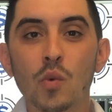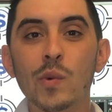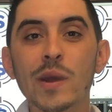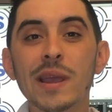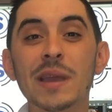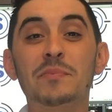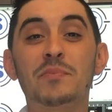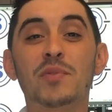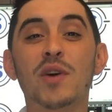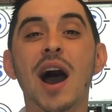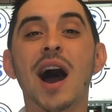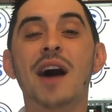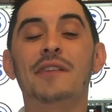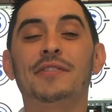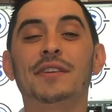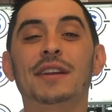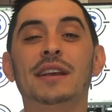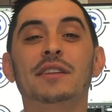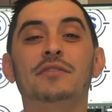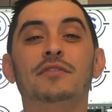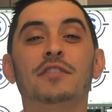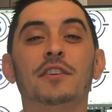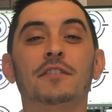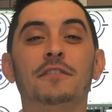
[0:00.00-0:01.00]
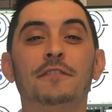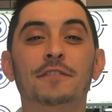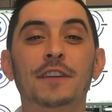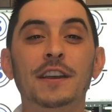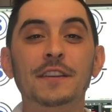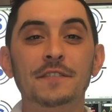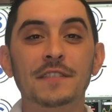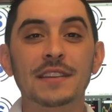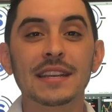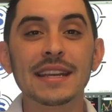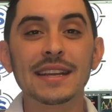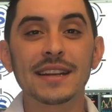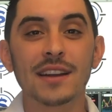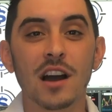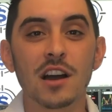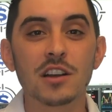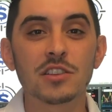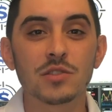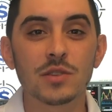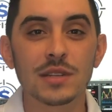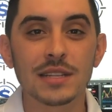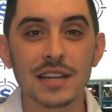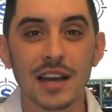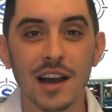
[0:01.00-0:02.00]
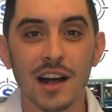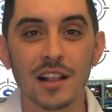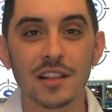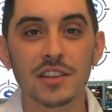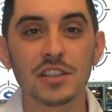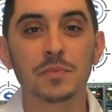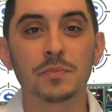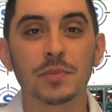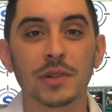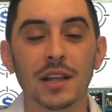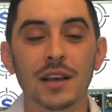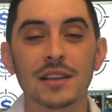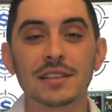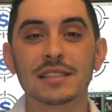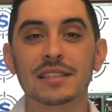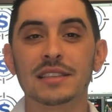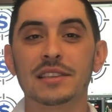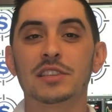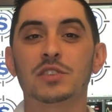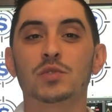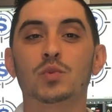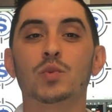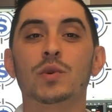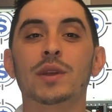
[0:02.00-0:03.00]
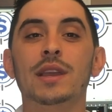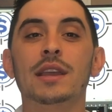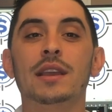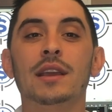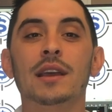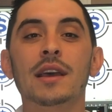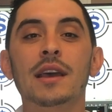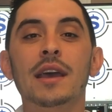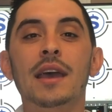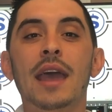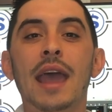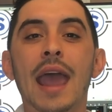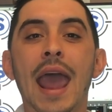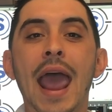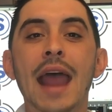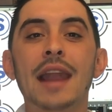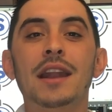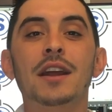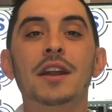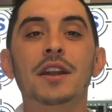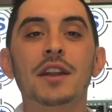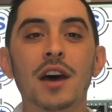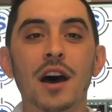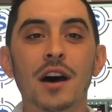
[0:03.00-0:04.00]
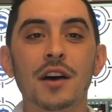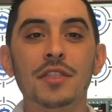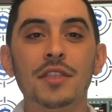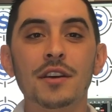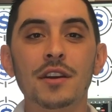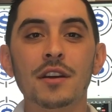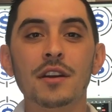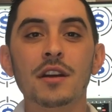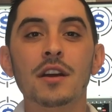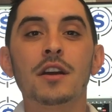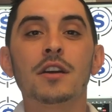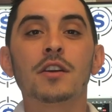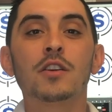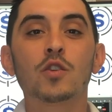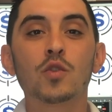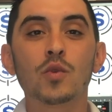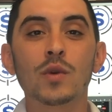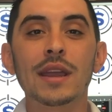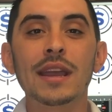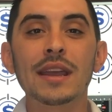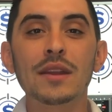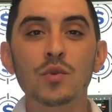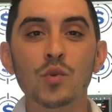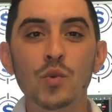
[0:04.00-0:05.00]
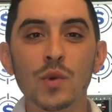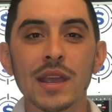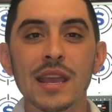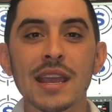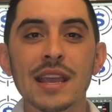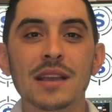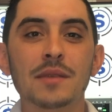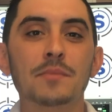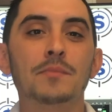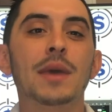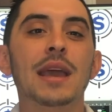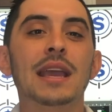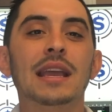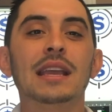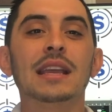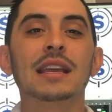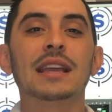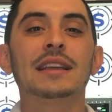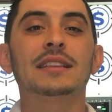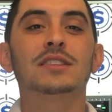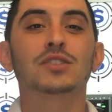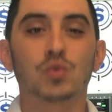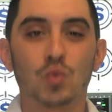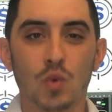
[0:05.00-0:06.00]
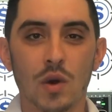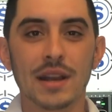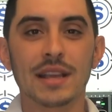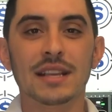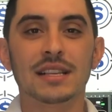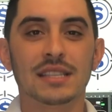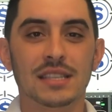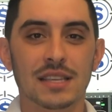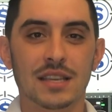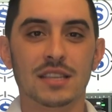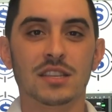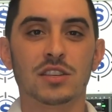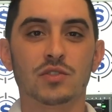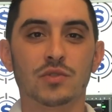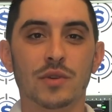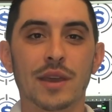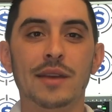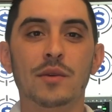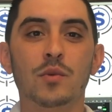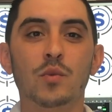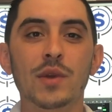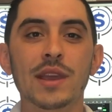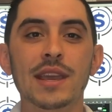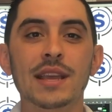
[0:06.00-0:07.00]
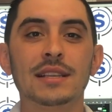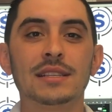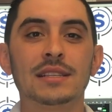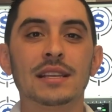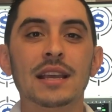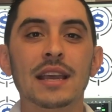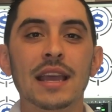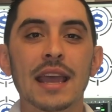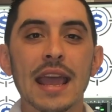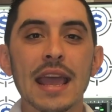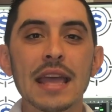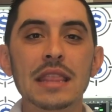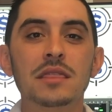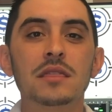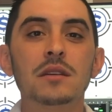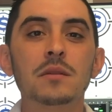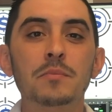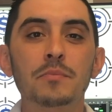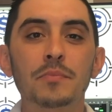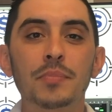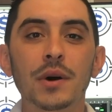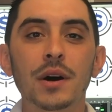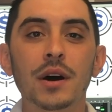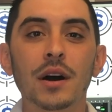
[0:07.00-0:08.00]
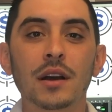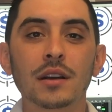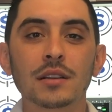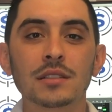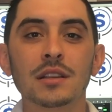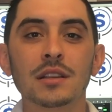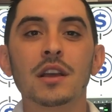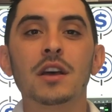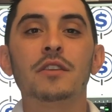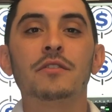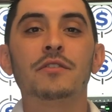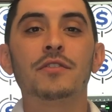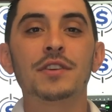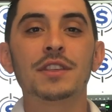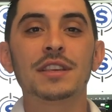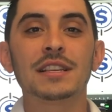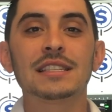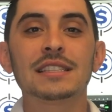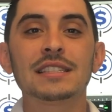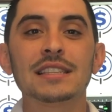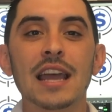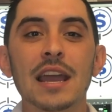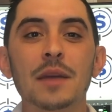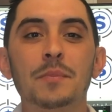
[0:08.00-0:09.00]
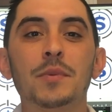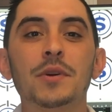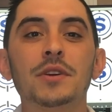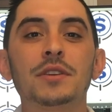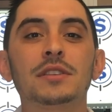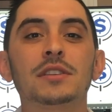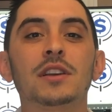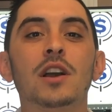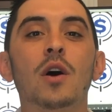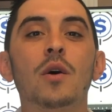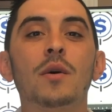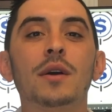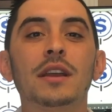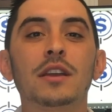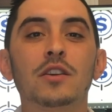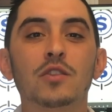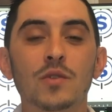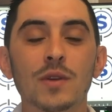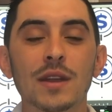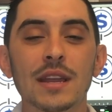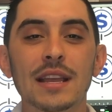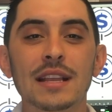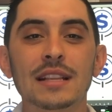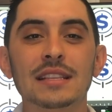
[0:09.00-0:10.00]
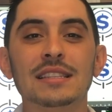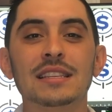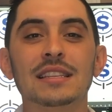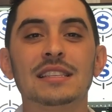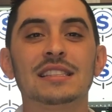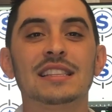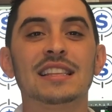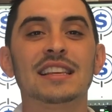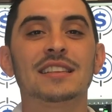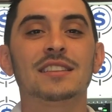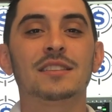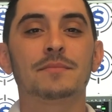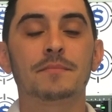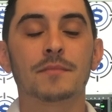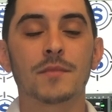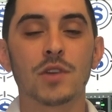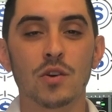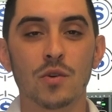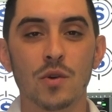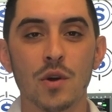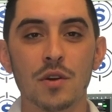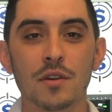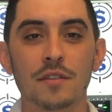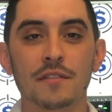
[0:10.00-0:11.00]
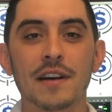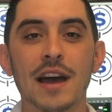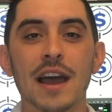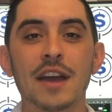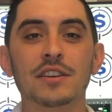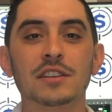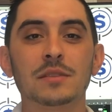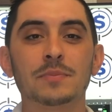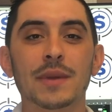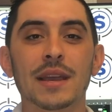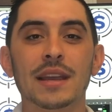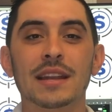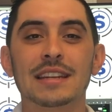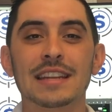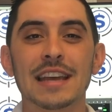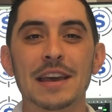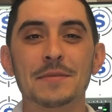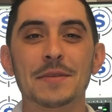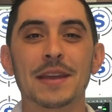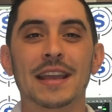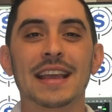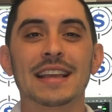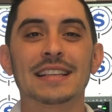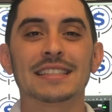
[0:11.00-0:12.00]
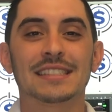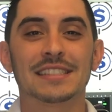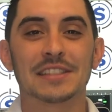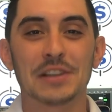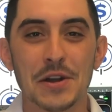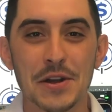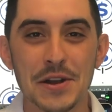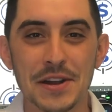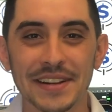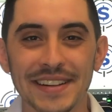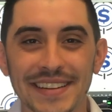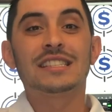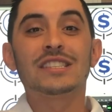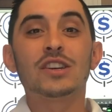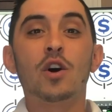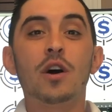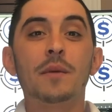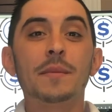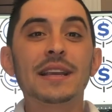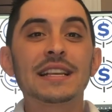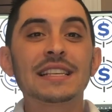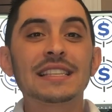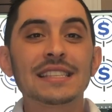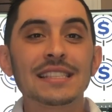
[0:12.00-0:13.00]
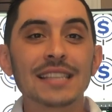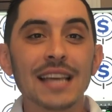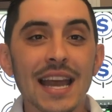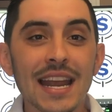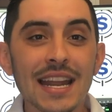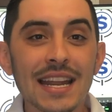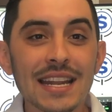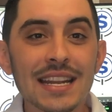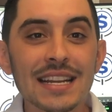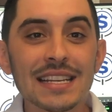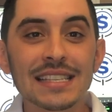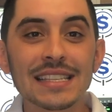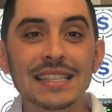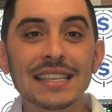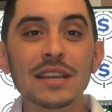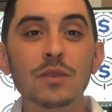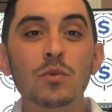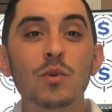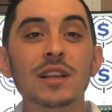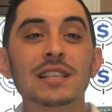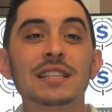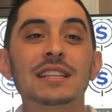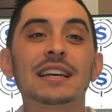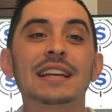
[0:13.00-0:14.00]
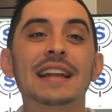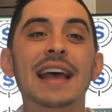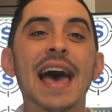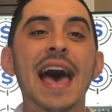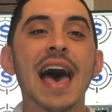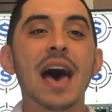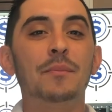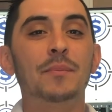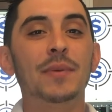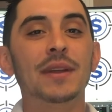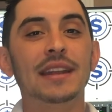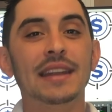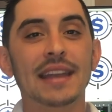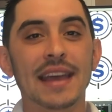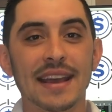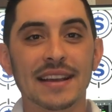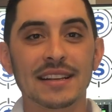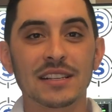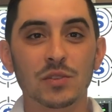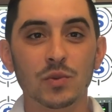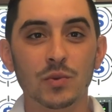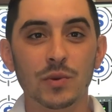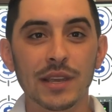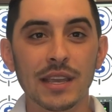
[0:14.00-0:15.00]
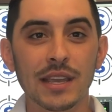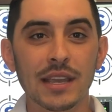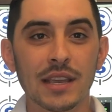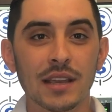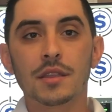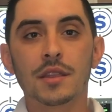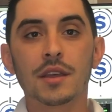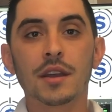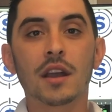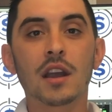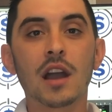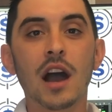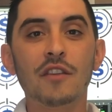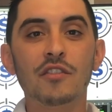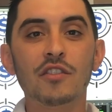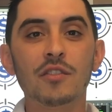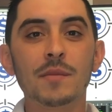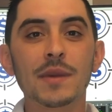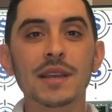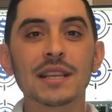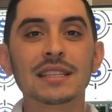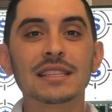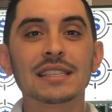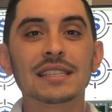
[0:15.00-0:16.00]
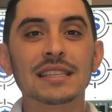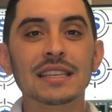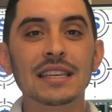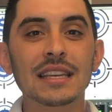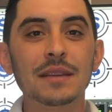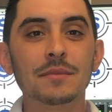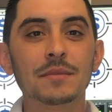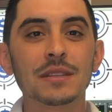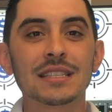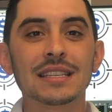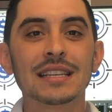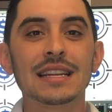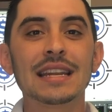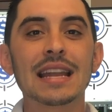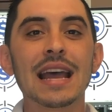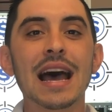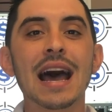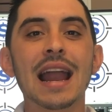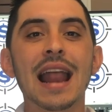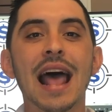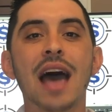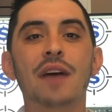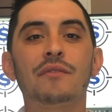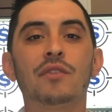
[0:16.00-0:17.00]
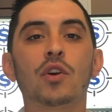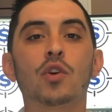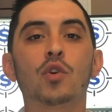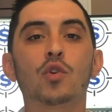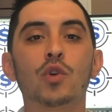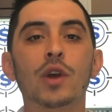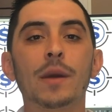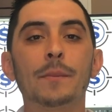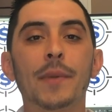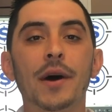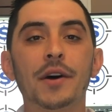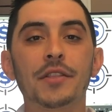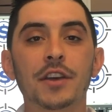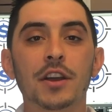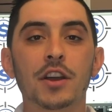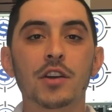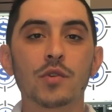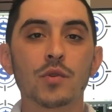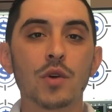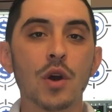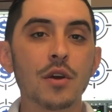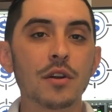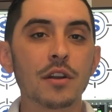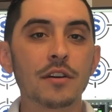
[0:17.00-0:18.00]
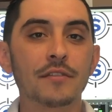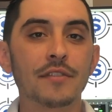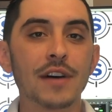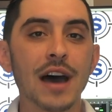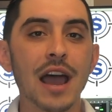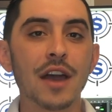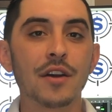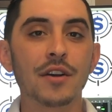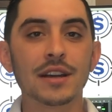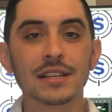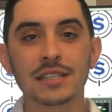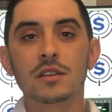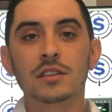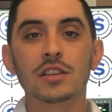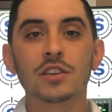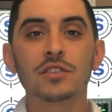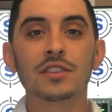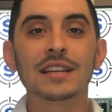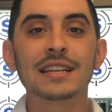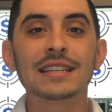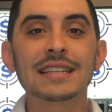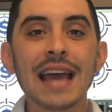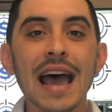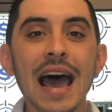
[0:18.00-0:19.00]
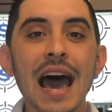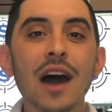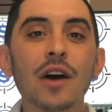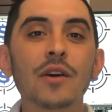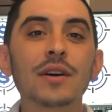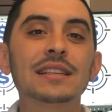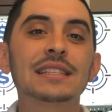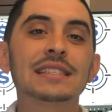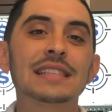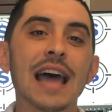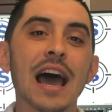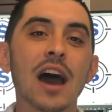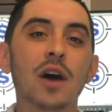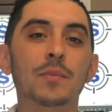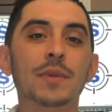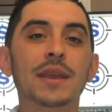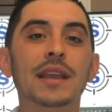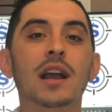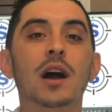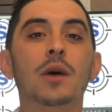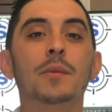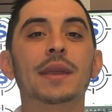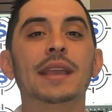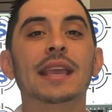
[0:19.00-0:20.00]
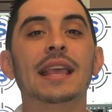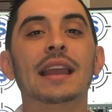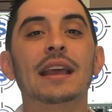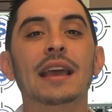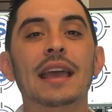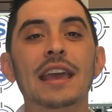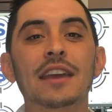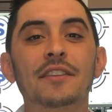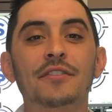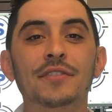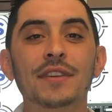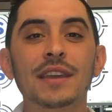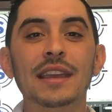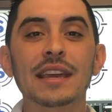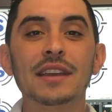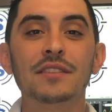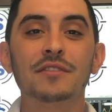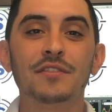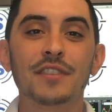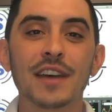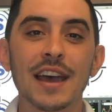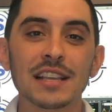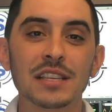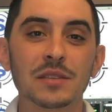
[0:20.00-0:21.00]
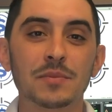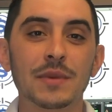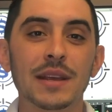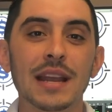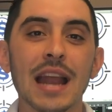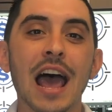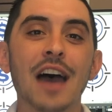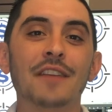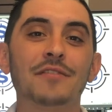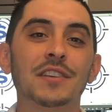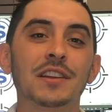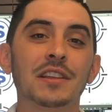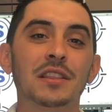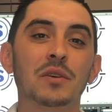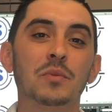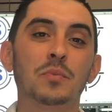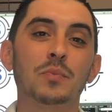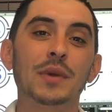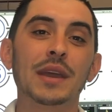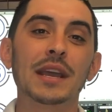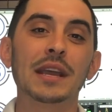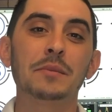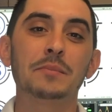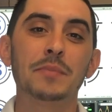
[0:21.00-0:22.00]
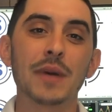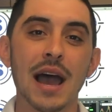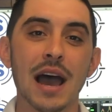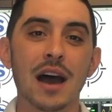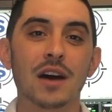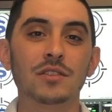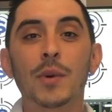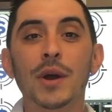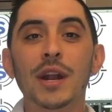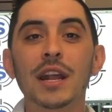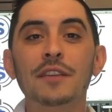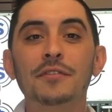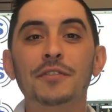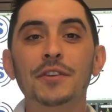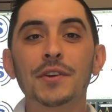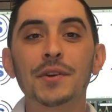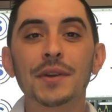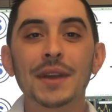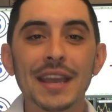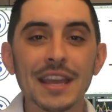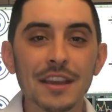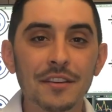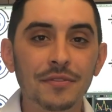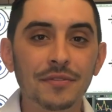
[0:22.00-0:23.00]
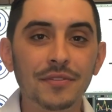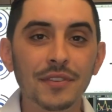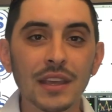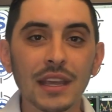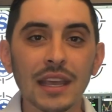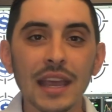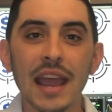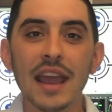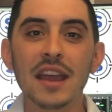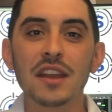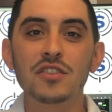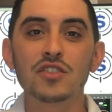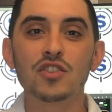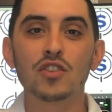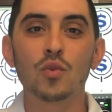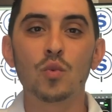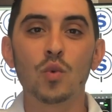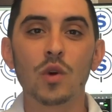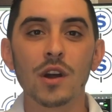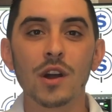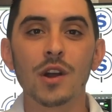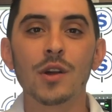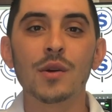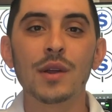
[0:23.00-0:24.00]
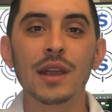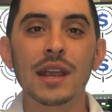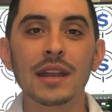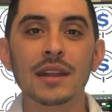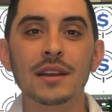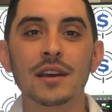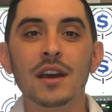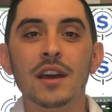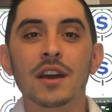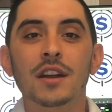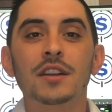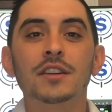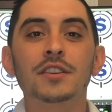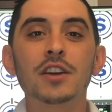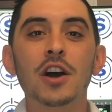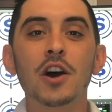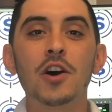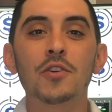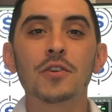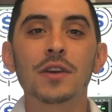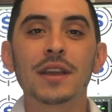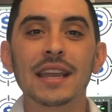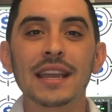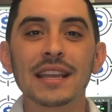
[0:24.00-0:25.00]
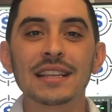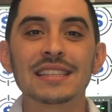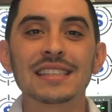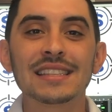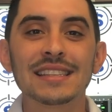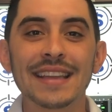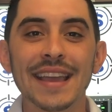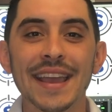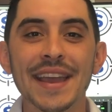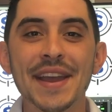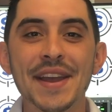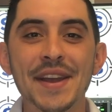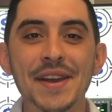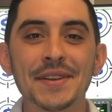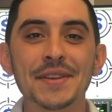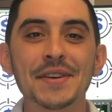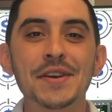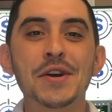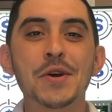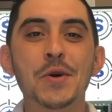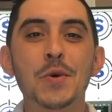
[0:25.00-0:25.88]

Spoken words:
we profited for $1,500 plus this week and another green week, making it 26 straight weeks in the book for the snipers going green since this coronavirus pandemic has started. So I'm excited to see what's going to happen next week. The government seems to not have a grip on the coronavirus, so the Dow is now becoming an iffy investment after the big bounce. But if you're iffy and you're worried, don't get scared.